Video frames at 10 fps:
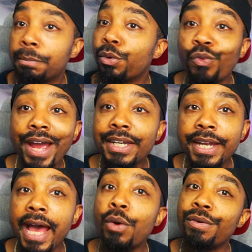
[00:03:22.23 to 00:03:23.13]
But right
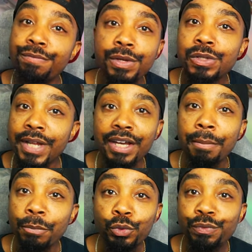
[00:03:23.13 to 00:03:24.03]
now, it feels like a
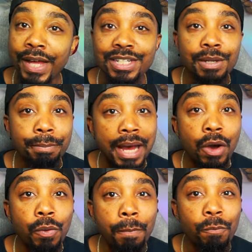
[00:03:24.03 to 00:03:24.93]
move that's about